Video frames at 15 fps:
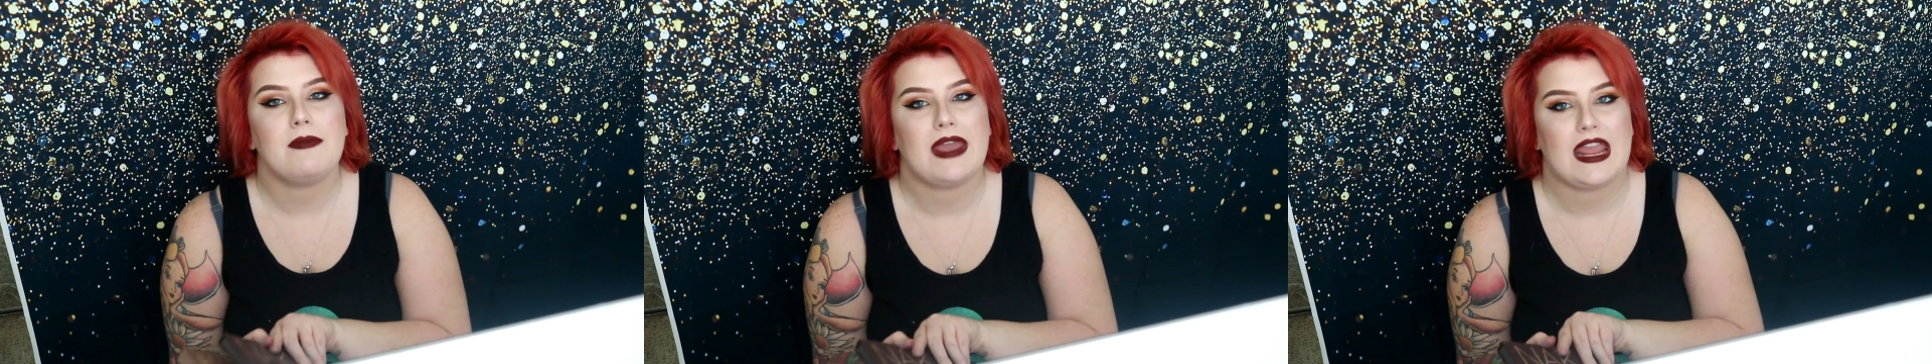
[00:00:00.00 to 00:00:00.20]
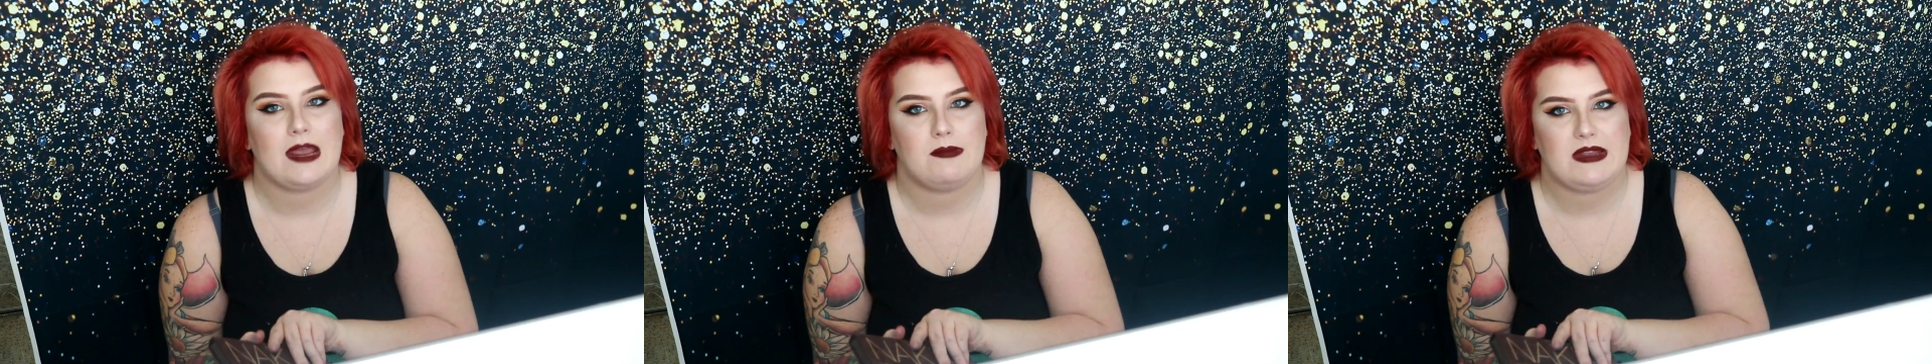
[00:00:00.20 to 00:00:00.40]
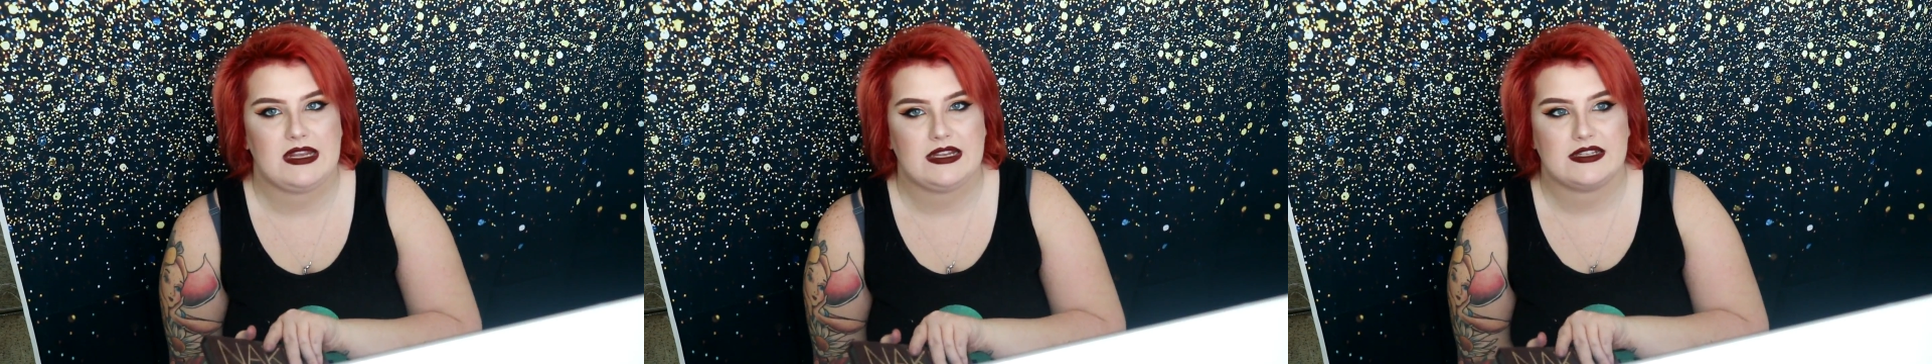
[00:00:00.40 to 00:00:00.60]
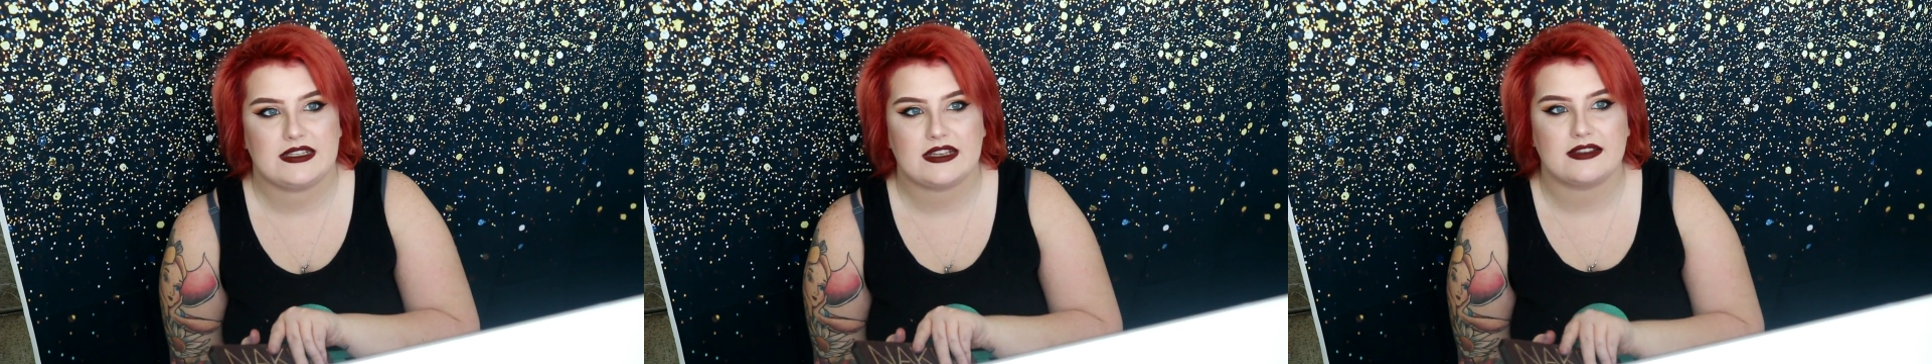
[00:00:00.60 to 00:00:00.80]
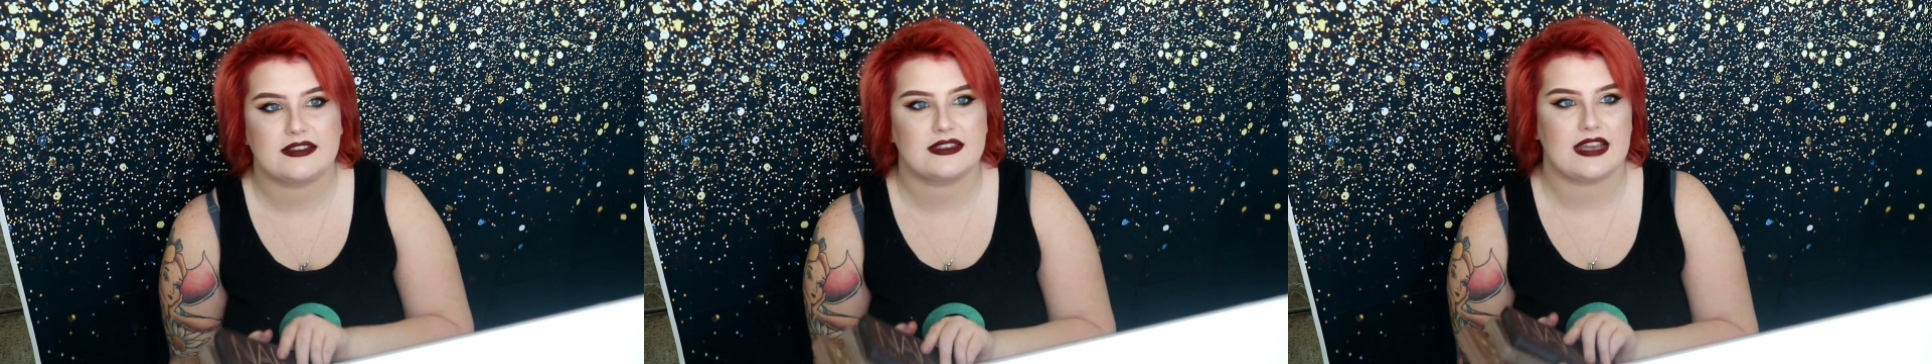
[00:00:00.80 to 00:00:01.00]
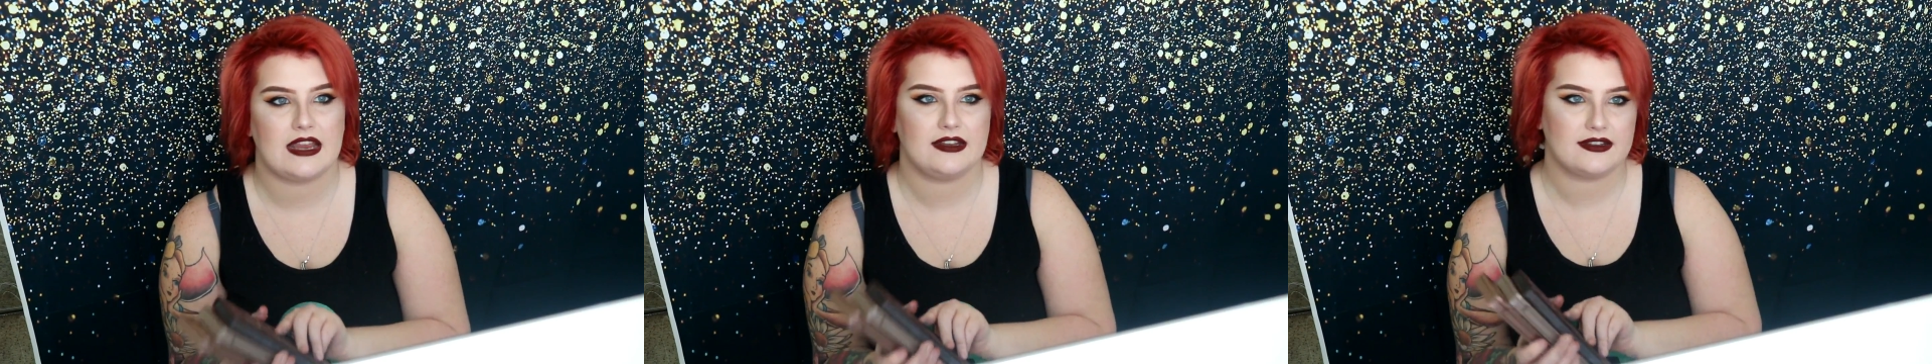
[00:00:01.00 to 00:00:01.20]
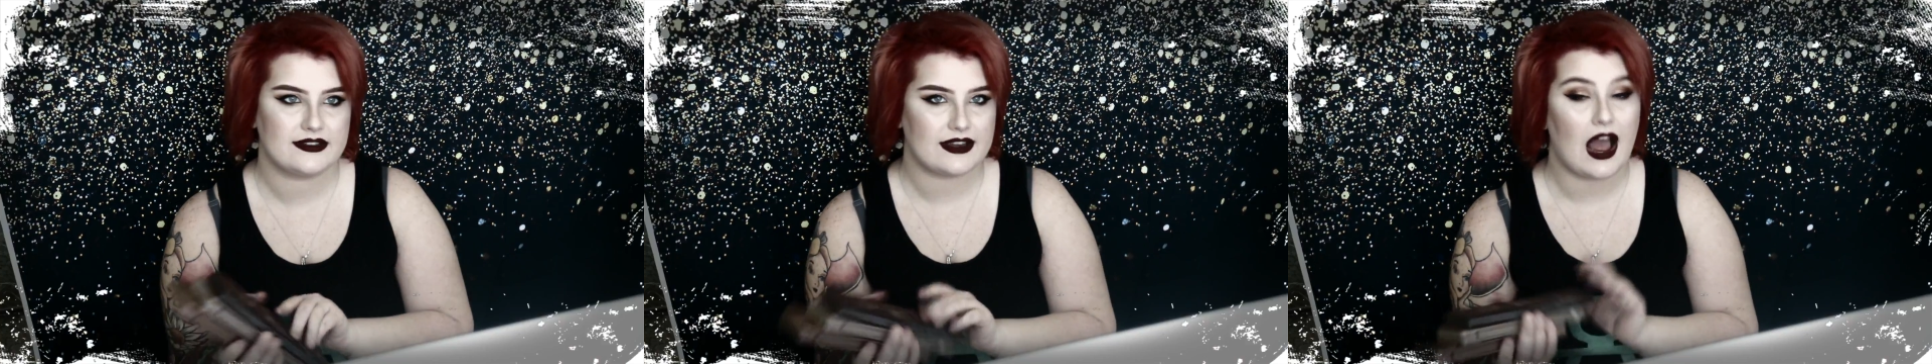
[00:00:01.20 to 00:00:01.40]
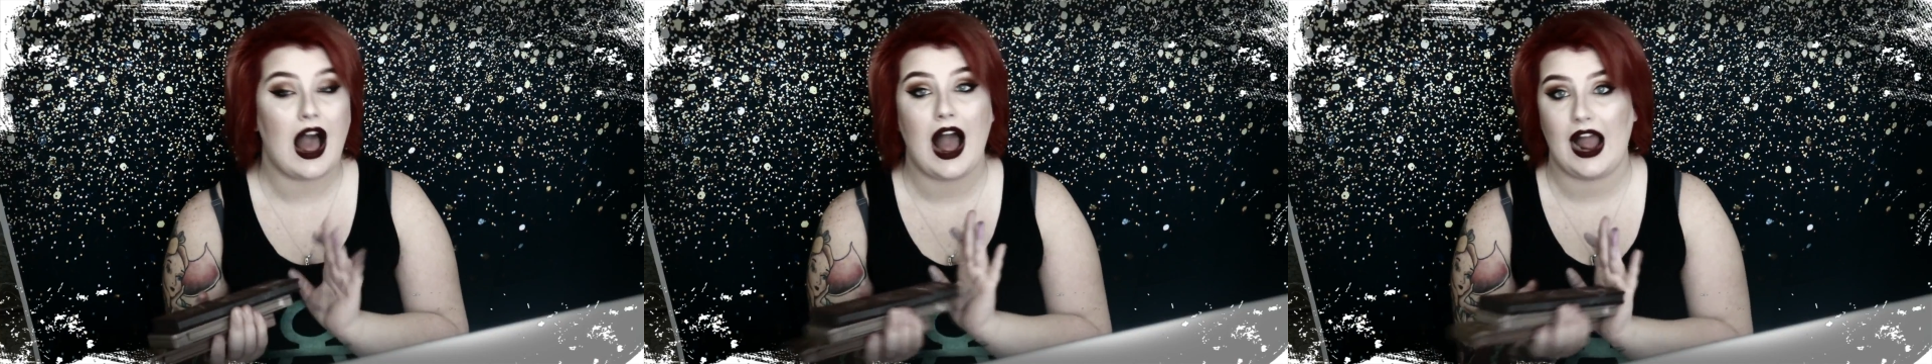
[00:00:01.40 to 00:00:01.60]
babies
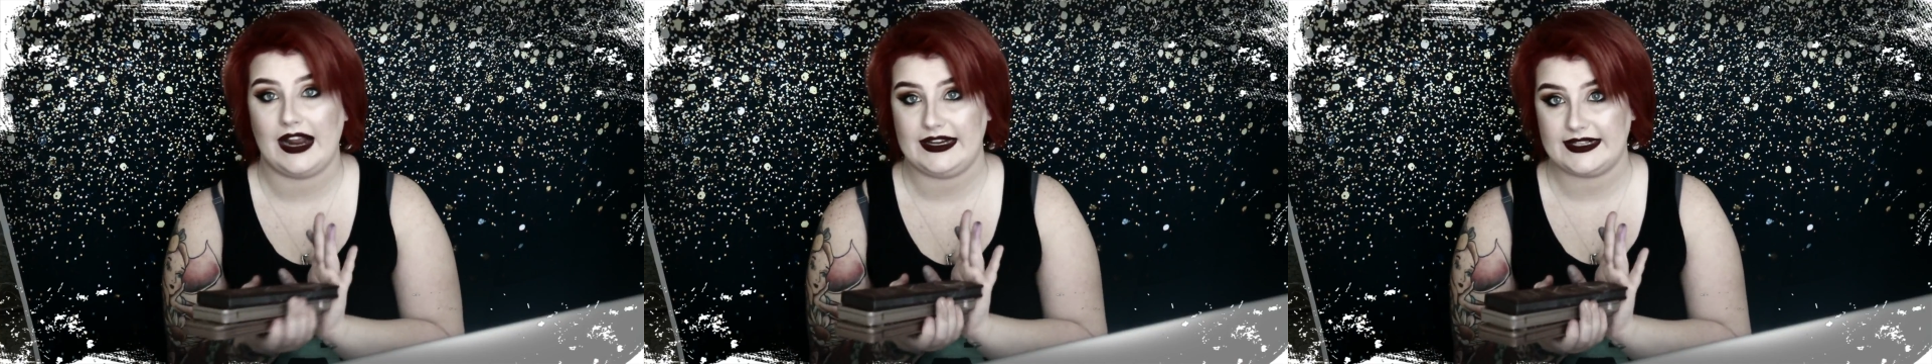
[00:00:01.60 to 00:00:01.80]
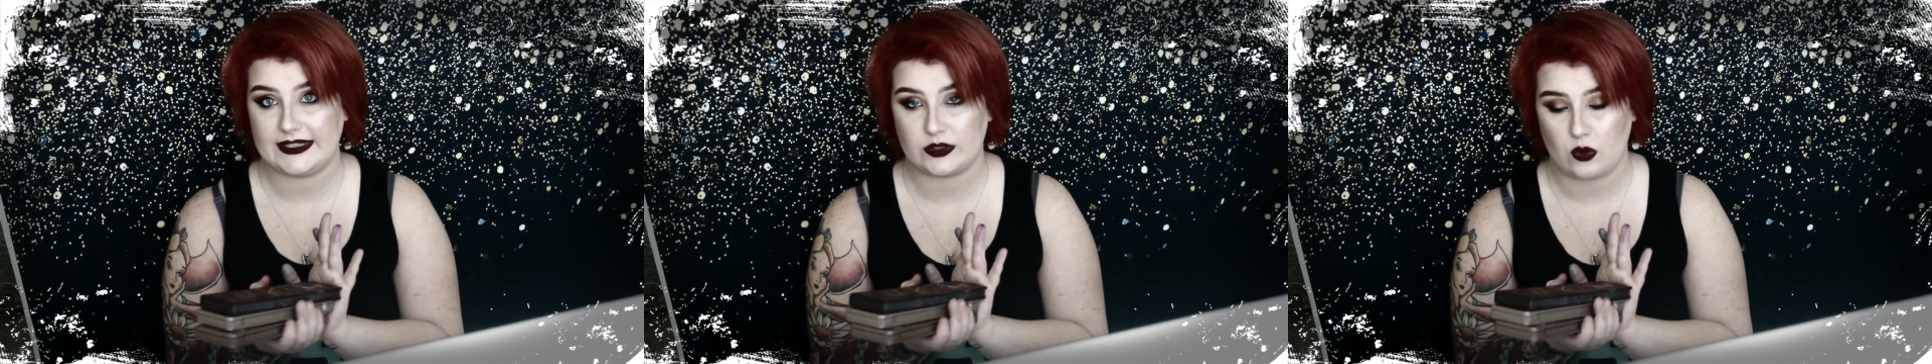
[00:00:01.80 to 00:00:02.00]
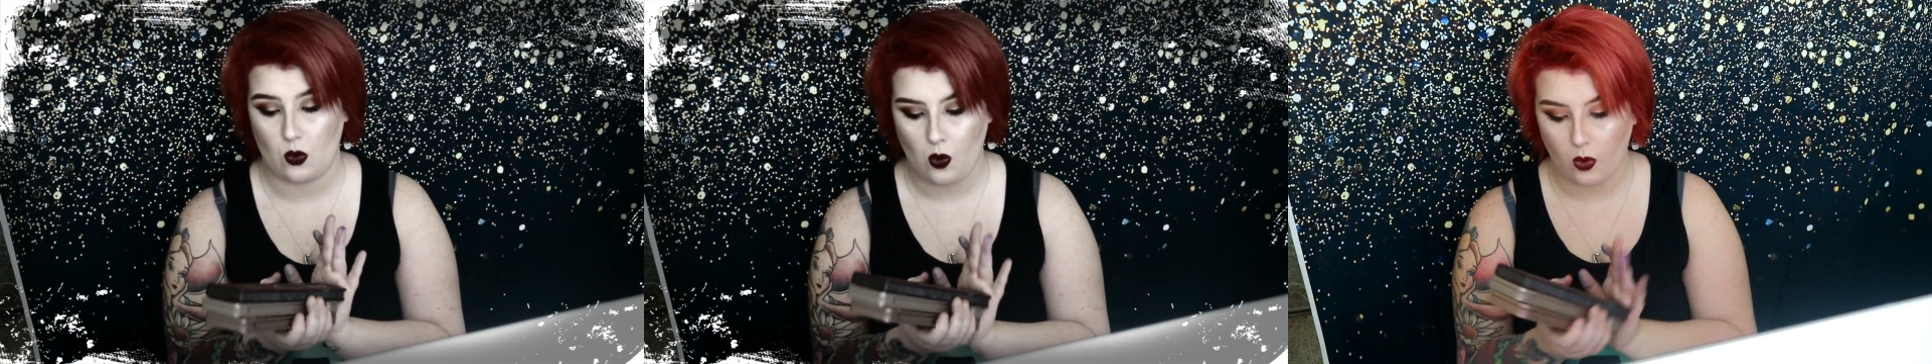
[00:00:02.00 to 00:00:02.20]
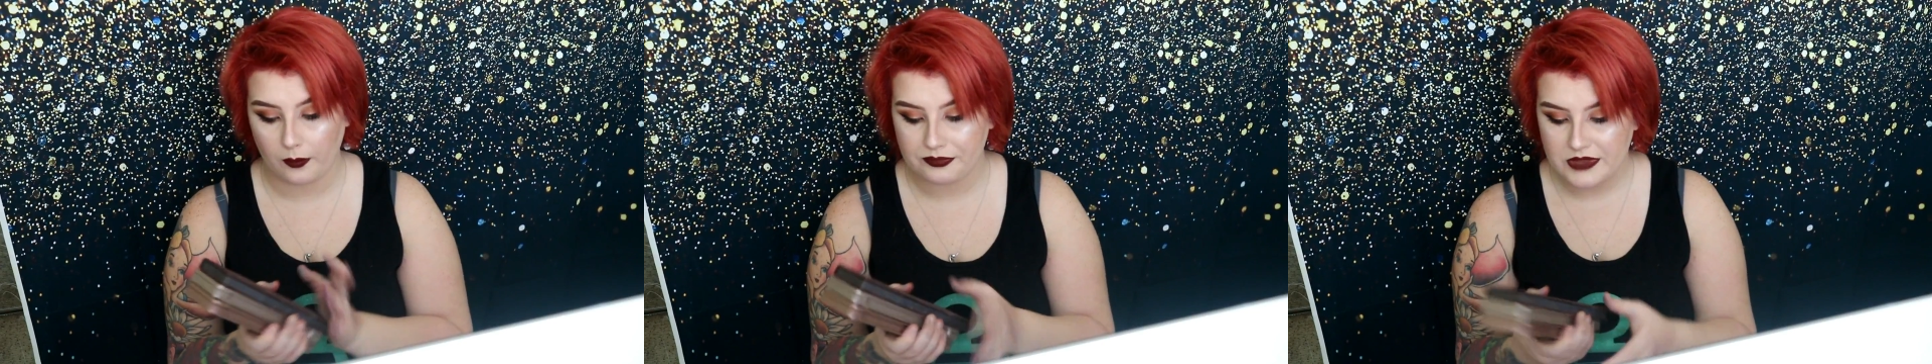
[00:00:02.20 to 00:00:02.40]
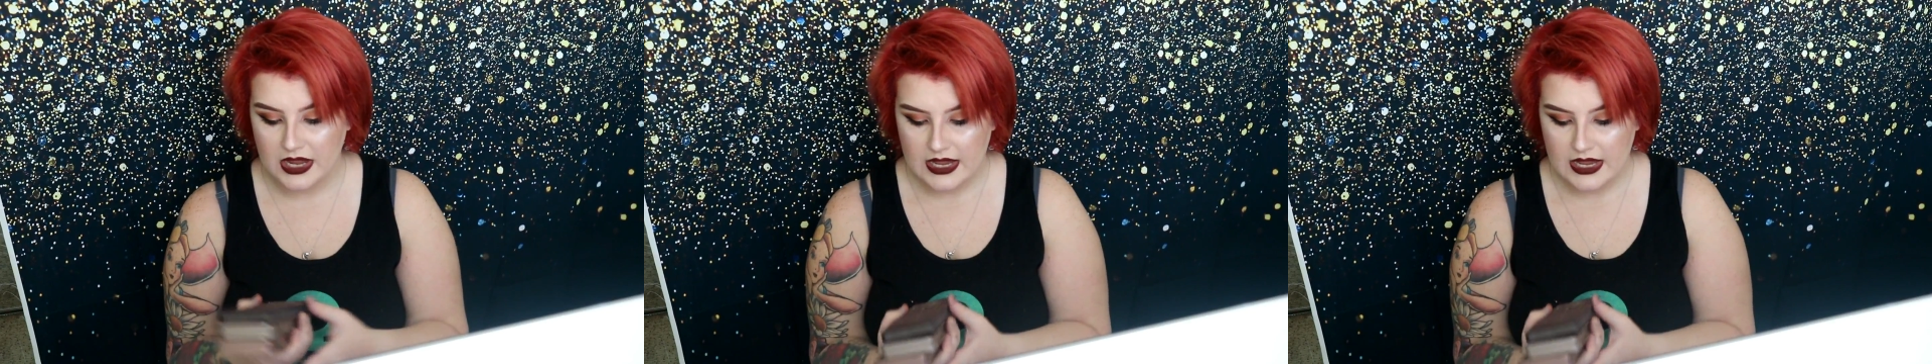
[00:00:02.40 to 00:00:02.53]
since high school.